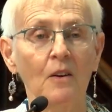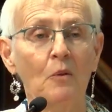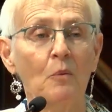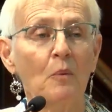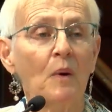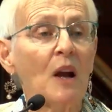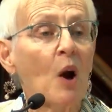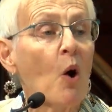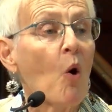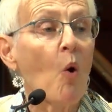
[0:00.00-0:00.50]

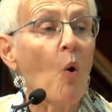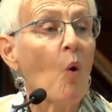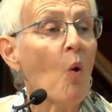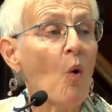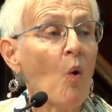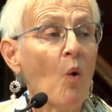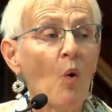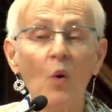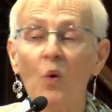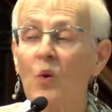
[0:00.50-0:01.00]
We are
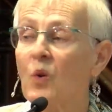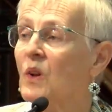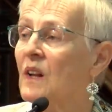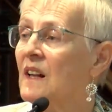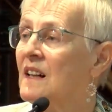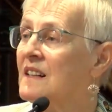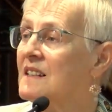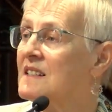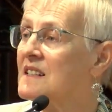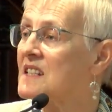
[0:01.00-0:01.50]
all
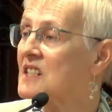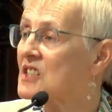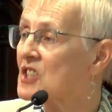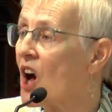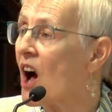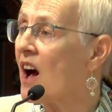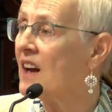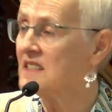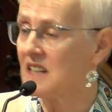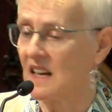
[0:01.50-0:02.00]

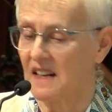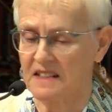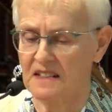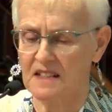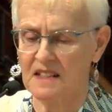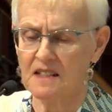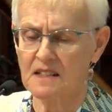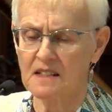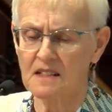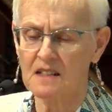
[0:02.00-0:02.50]

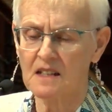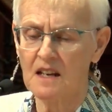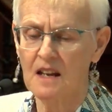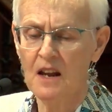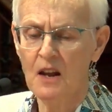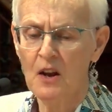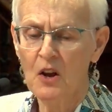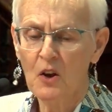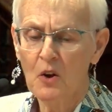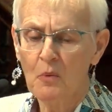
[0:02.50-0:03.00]
stardust.
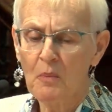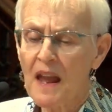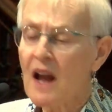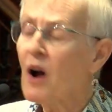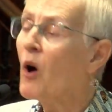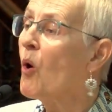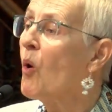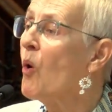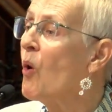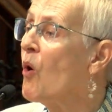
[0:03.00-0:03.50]
We
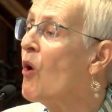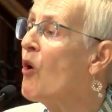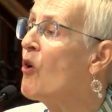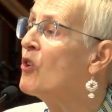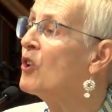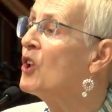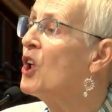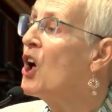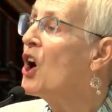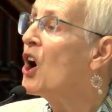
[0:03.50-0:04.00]
are
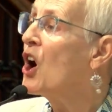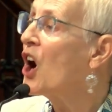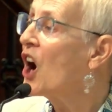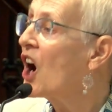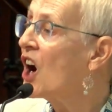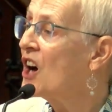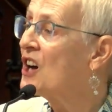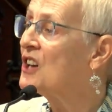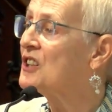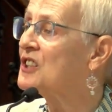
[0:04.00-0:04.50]
all
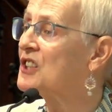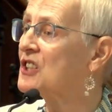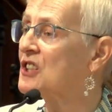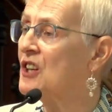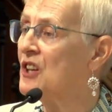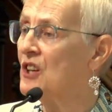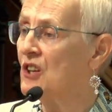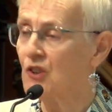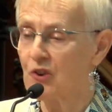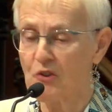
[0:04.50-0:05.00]
earth
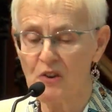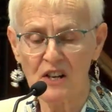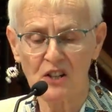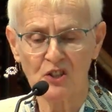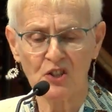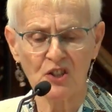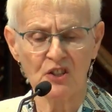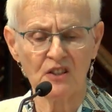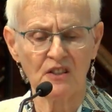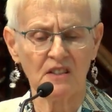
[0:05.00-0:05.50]

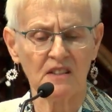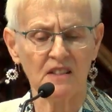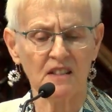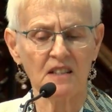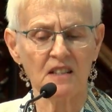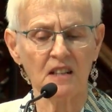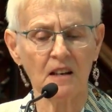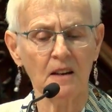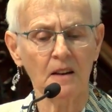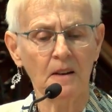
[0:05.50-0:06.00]

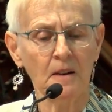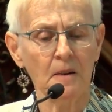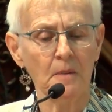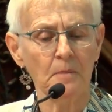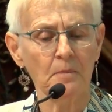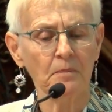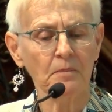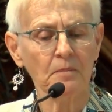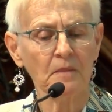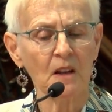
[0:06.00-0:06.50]
creatures.
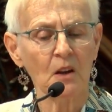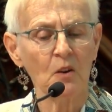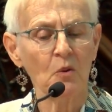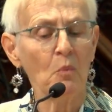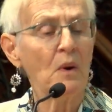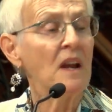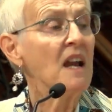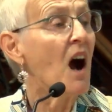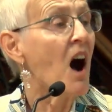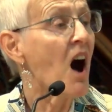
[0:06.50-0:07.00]

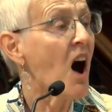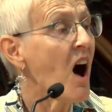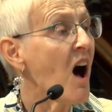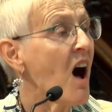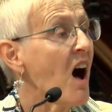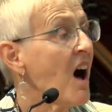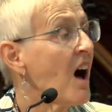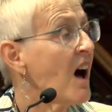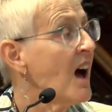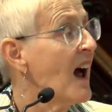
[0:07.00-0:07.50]
We
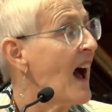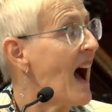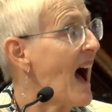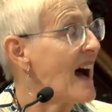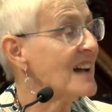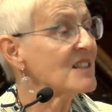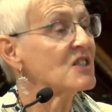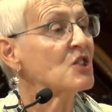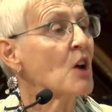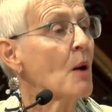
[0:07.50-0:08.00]
are,
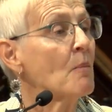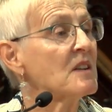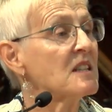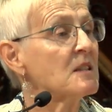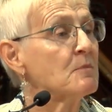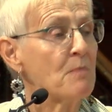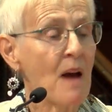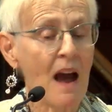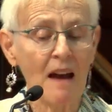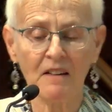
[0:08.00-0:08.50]
as Thomas
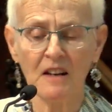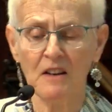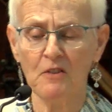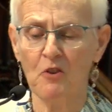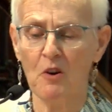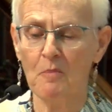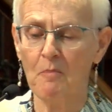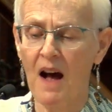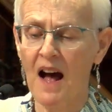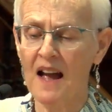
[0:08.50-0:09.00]
Berry
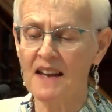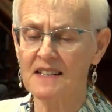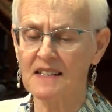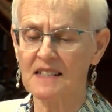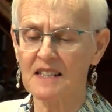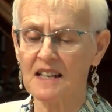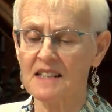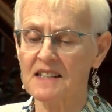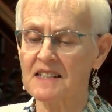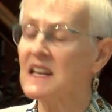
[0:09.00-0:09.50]
reminds
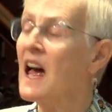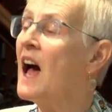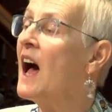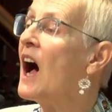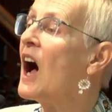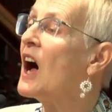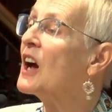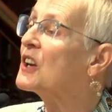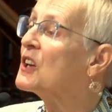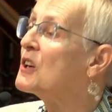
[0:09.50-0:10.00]
us,
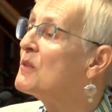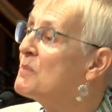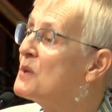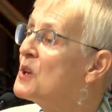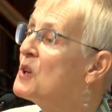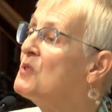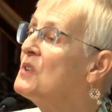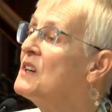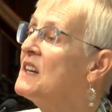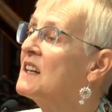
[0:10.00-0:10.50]
a
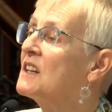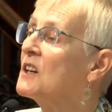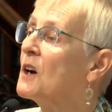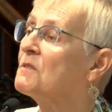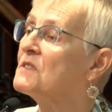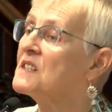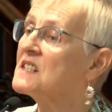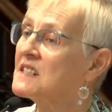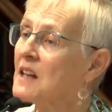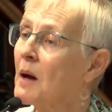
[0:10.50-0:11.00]
communion of
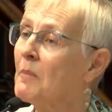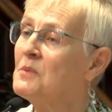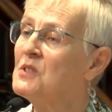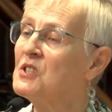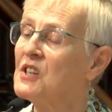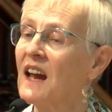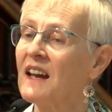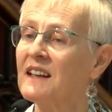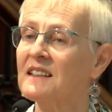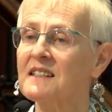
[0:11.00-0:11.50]

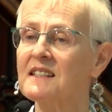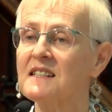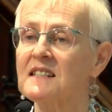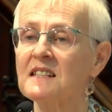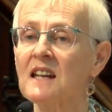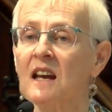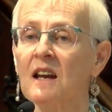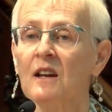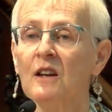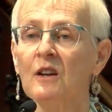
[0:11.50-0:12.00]

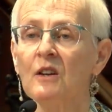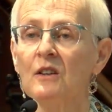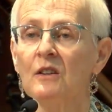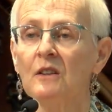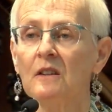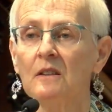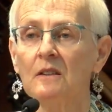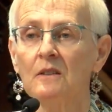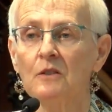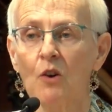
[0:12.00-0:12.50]
subjects,
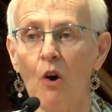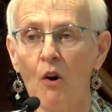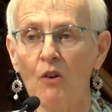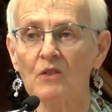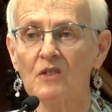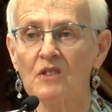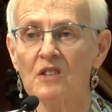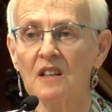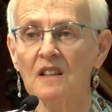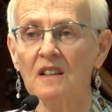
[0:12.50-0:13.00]

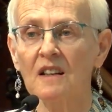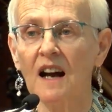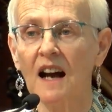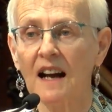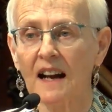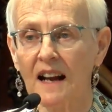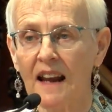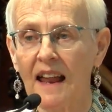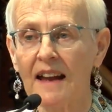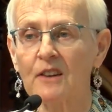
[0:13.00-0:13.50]
not a
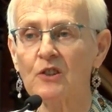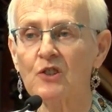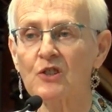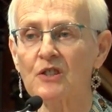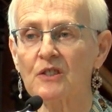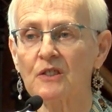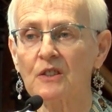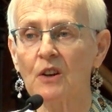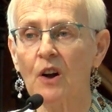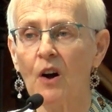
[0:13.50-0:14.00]

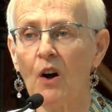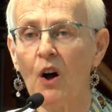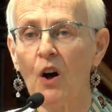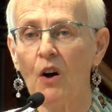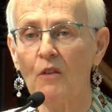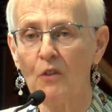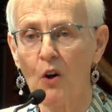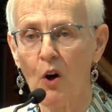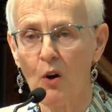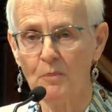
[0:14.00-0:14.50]
collection
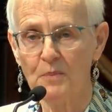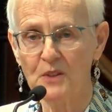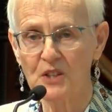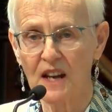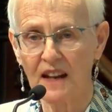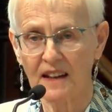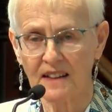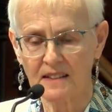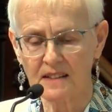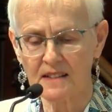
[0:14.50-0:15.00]
of
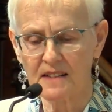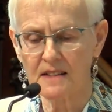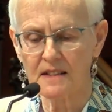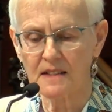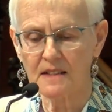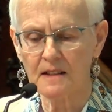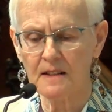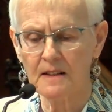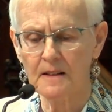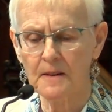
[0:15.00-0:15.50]
objects.